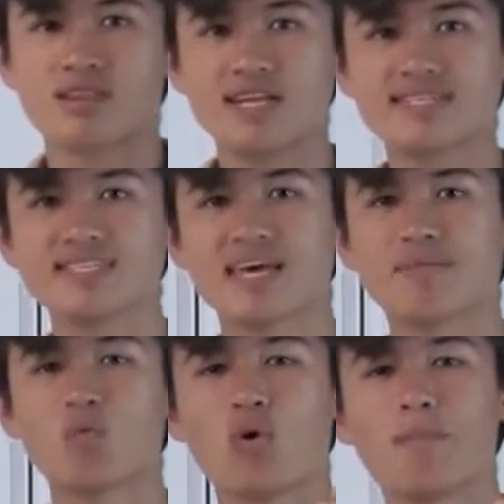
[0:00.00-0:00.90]
Let's
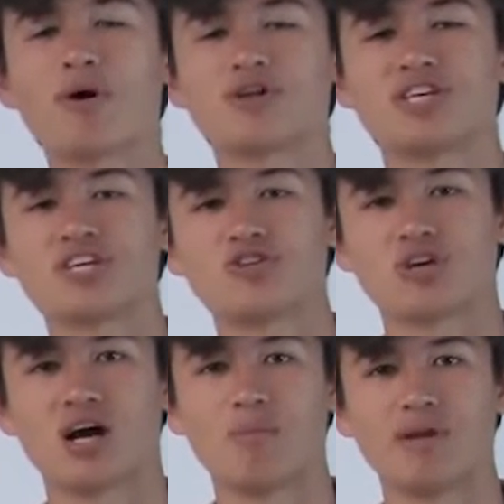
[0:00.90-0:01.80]
examine one
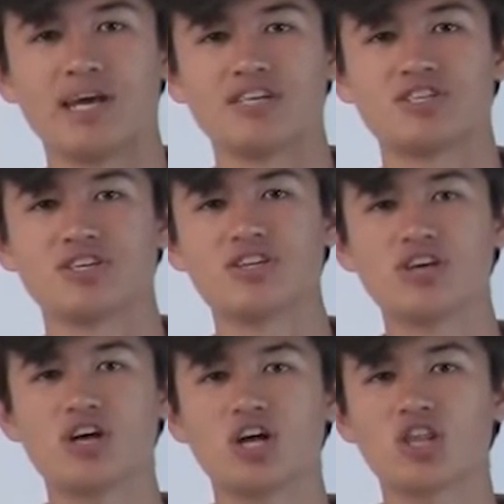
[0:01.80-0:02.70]
particular combination.
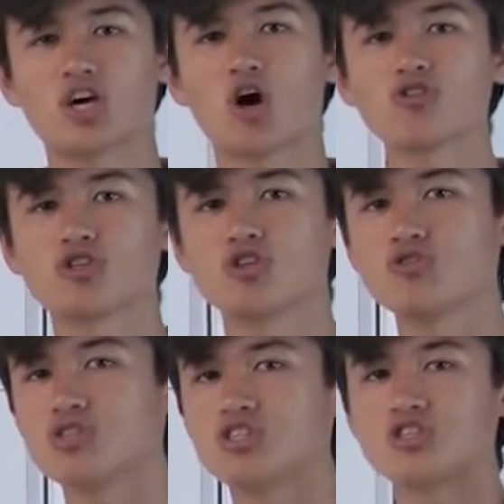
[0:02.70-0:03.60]
The coach
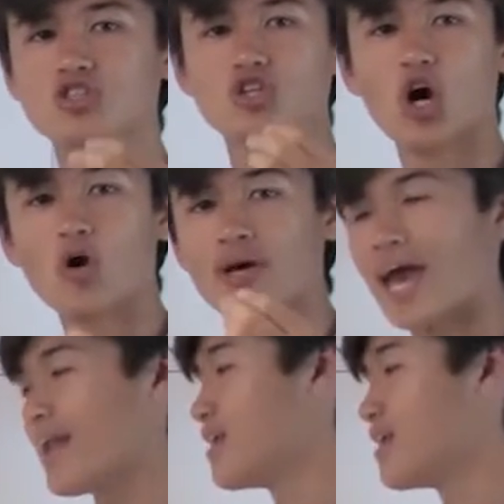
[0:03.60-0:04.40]
chooses Joe, Ken,